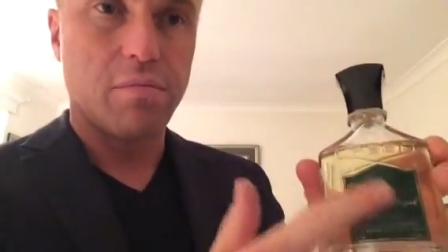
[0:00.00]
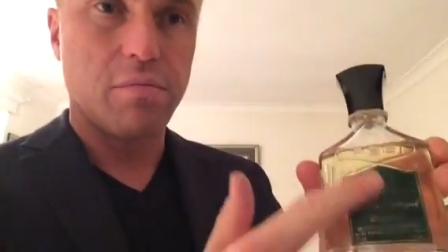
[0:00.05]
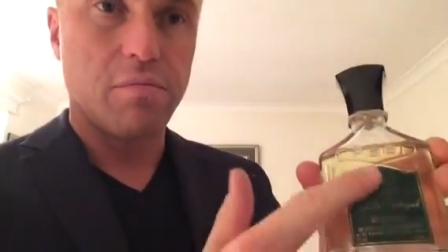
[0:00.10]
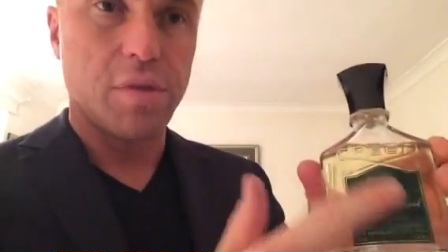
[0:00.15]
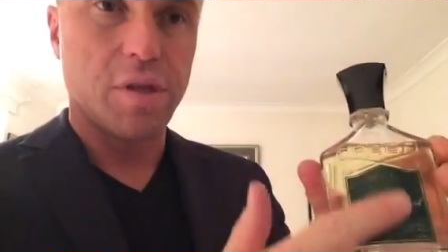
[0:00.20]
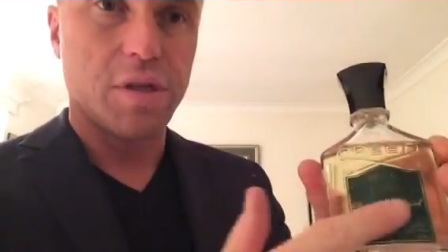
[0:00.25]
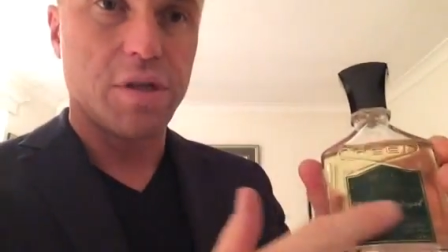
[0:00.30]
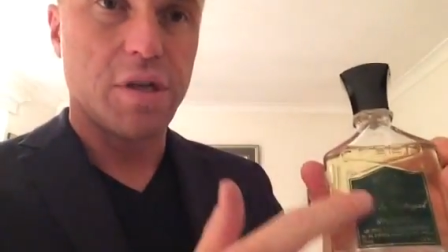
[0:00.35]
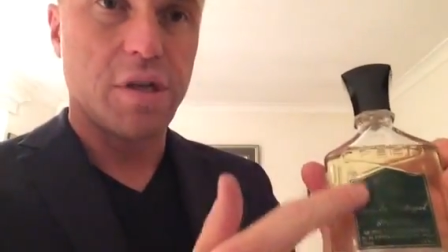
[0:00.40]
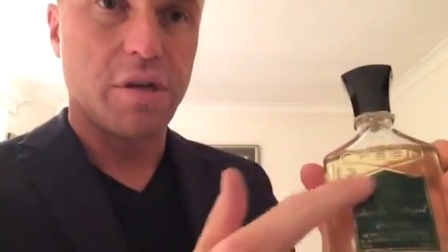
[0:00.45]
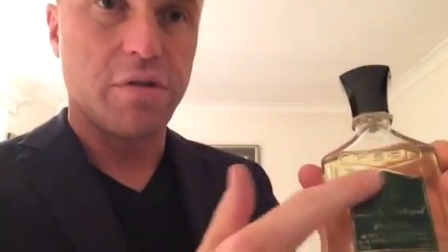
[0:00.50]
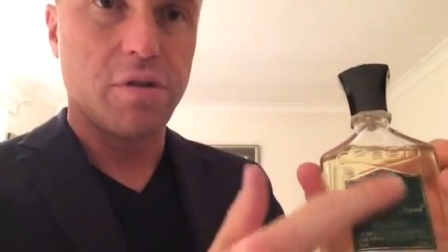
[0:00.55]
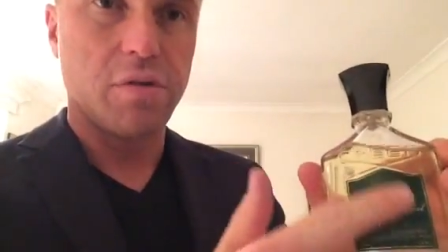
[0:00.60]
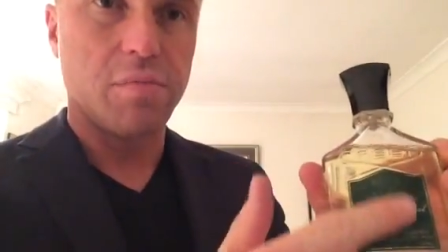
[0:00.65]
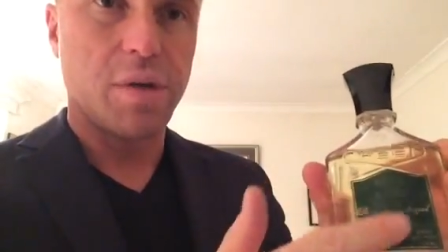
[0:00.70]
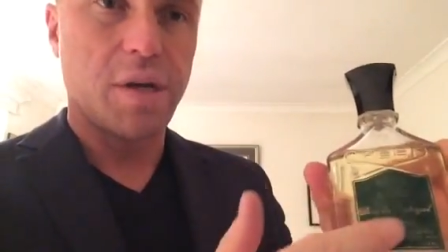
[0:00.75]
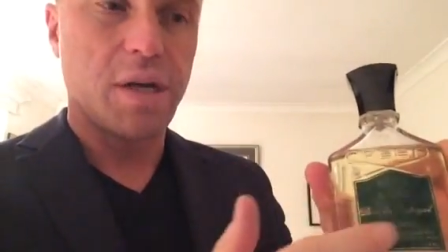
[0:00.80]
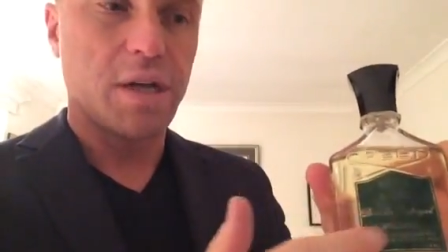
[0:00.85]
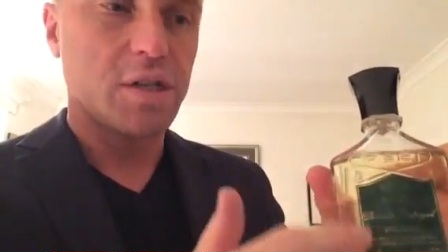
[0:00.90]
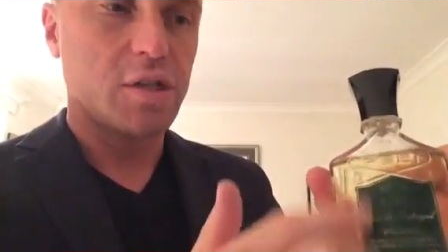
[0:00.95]

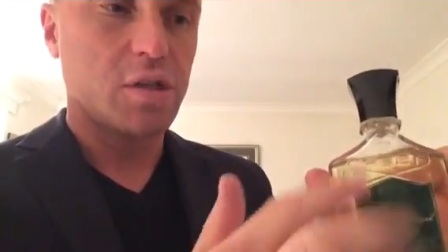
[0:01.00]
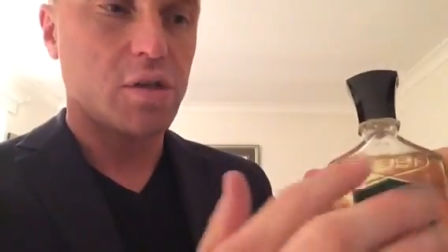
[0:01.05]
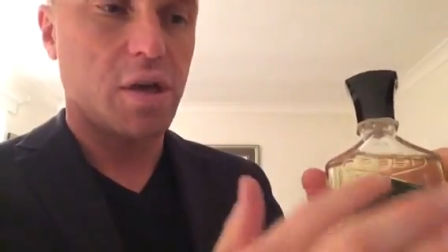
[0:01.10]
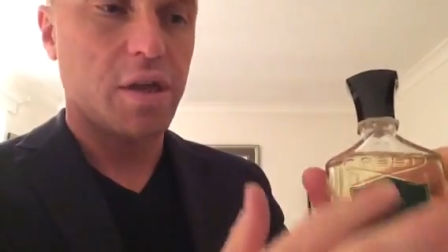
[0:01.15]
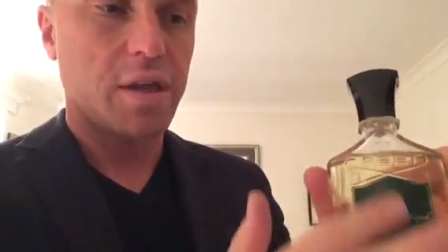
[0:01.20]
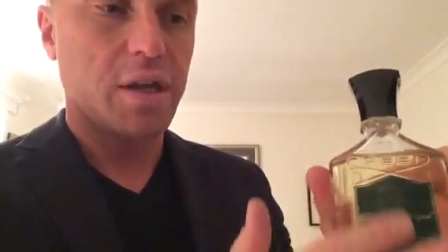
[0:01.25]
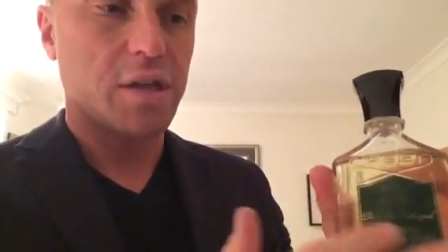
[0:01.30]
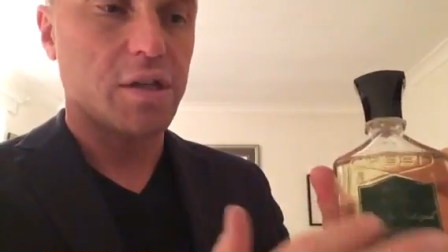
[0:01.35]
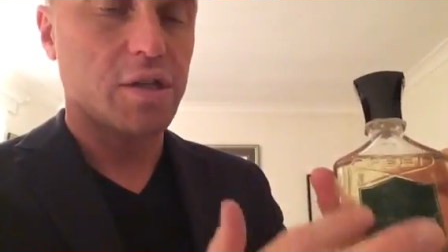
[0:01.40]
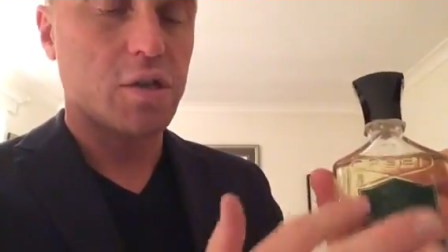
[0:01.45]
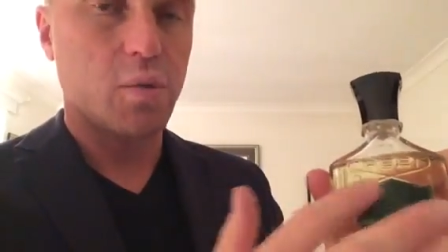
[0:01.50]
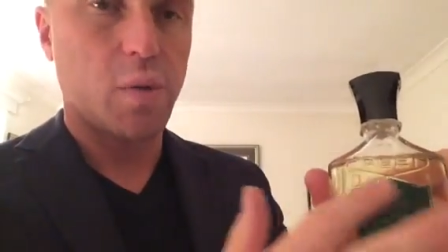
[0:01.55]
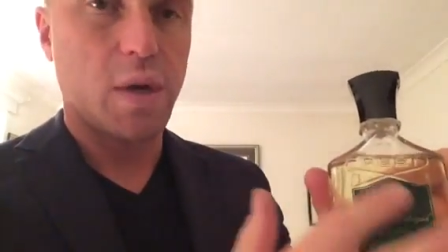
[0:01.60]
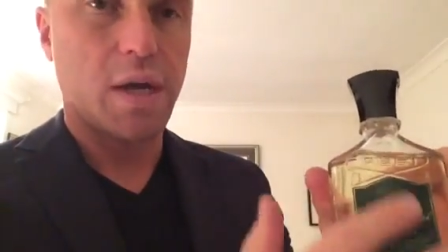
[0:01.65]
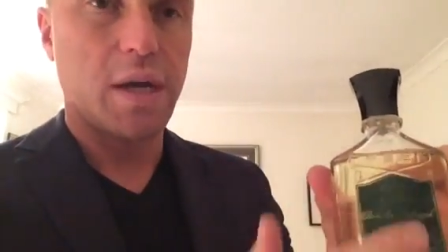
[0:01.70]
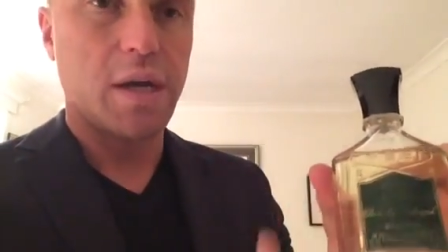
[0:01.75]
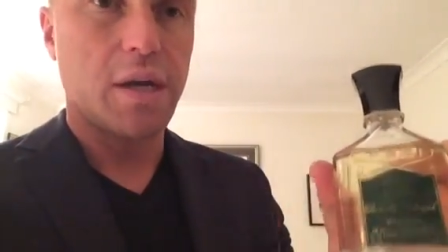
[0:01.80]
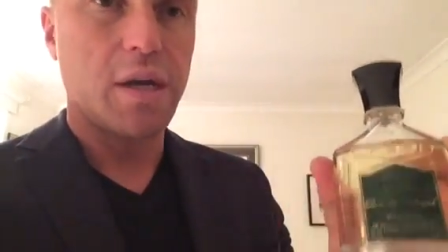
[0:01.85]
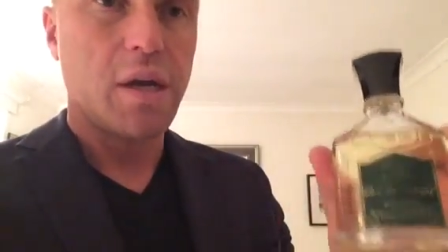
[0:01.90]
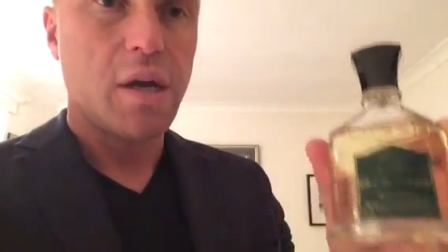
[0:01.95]
material, but like I think it's
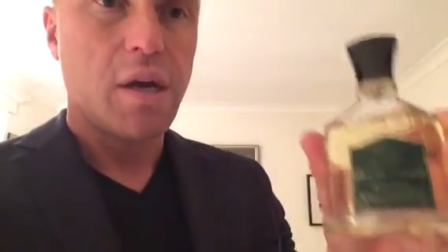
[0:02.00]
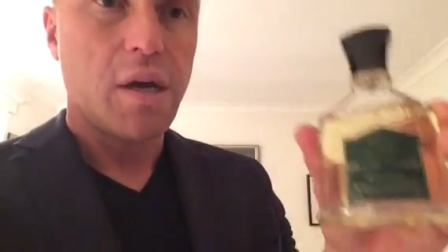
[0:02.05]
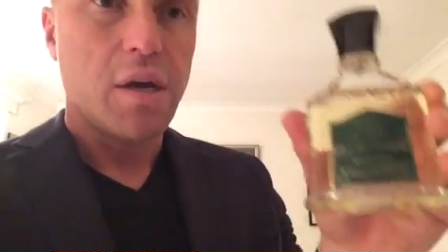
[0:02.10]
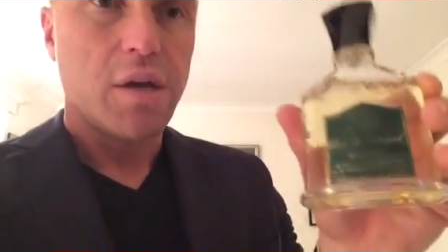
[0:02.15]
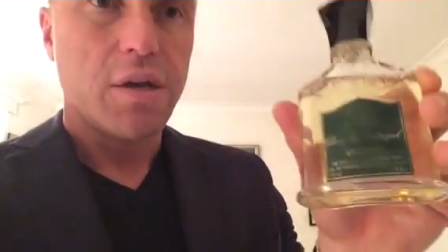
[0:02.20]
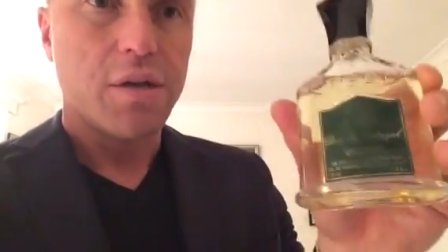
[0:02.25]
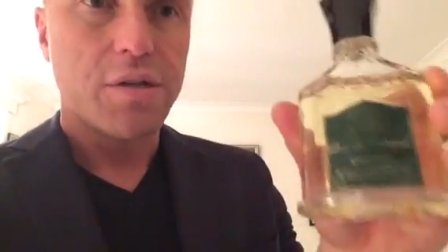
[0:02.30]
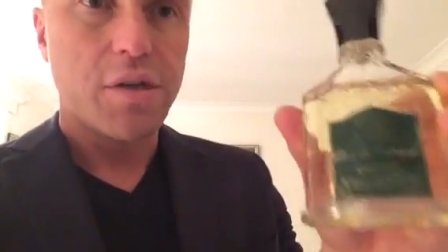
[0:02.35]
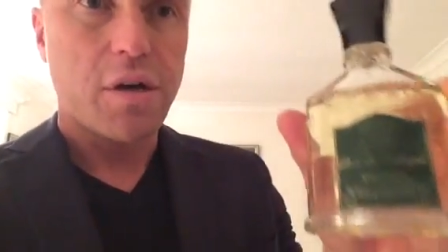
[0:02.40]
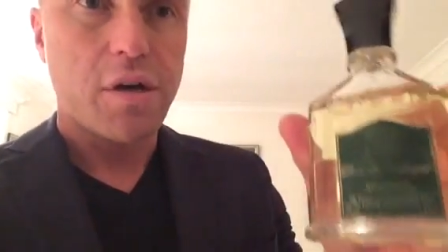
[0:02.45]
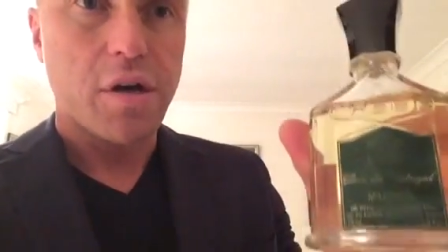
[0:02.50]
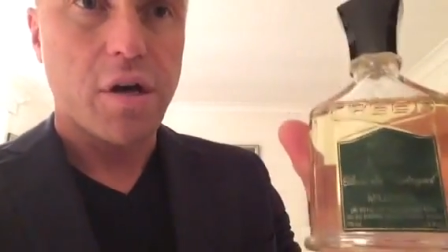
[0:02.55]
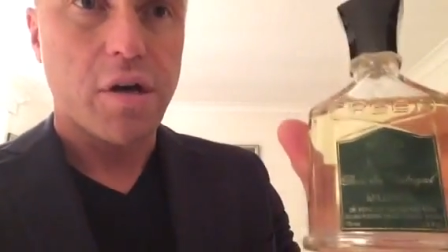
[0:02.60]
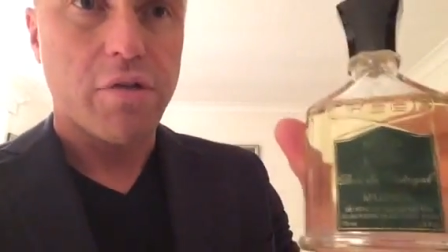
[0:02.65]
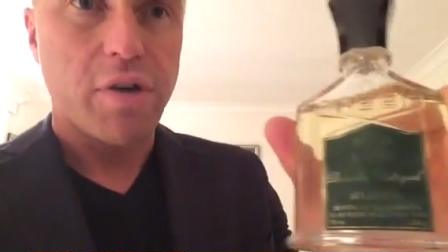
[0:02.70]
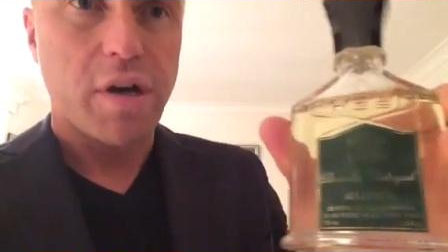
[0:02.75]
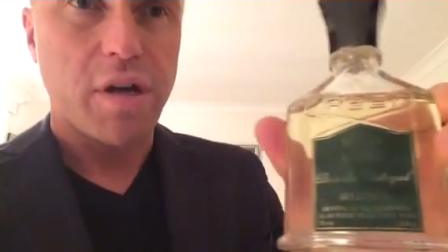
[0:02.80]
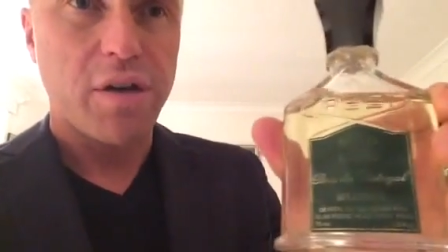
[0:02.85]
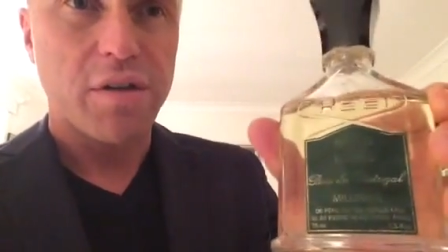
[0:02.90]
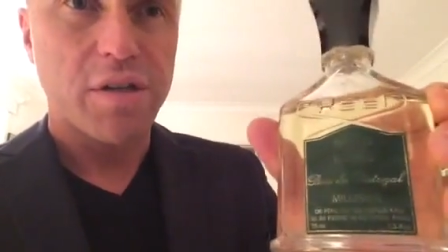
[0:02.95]
suede, dark
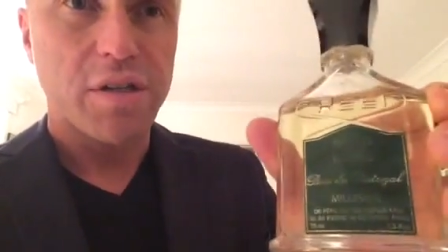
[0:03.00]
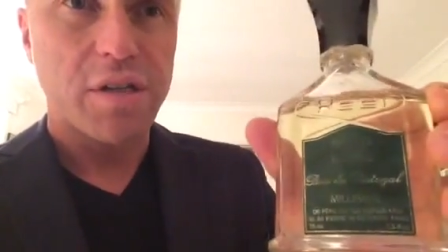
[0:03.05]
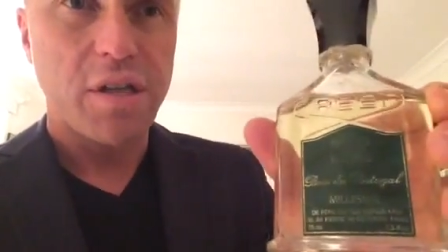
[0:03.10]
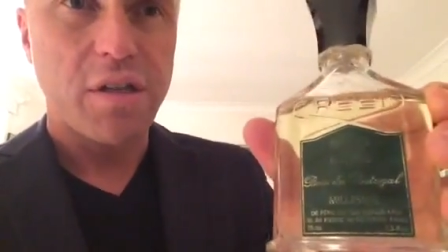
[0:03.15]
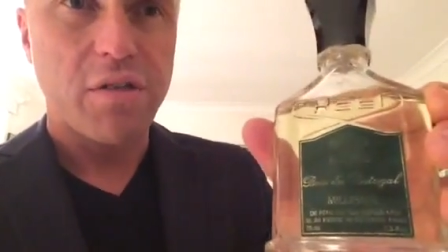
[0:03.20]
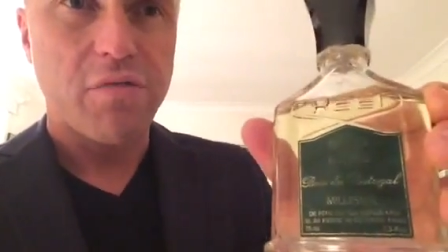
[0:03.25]
green. You can see